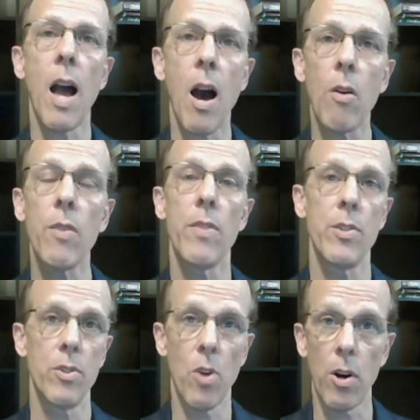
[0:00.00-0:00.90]
out of
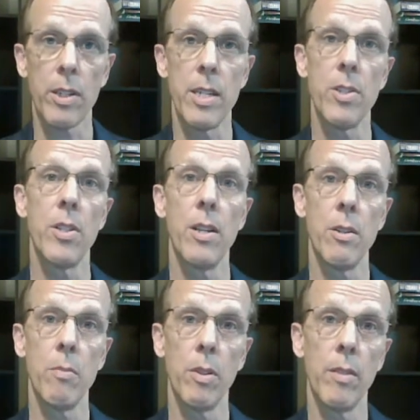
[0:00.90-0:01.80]
this darkness that
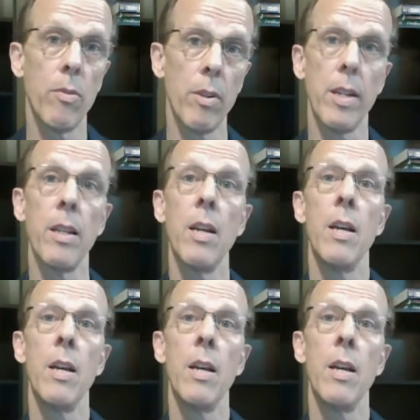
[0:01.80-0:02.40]
you believe we're in.